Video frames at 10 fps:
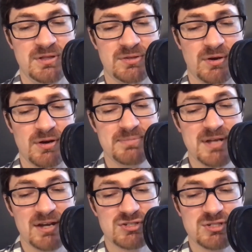There are
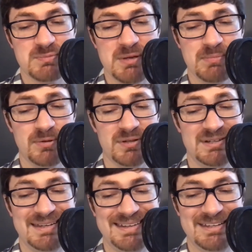obnoxious people
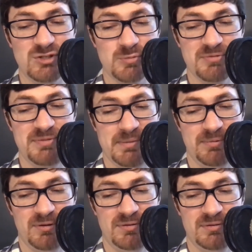in any group of
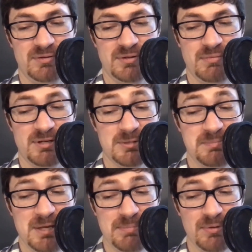people, because
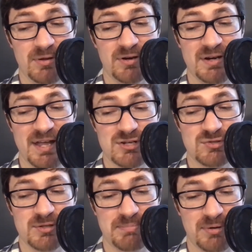people are
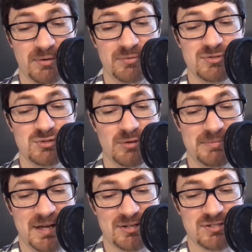naturally prone to
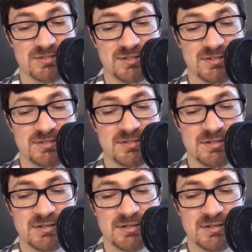obnoxiousness.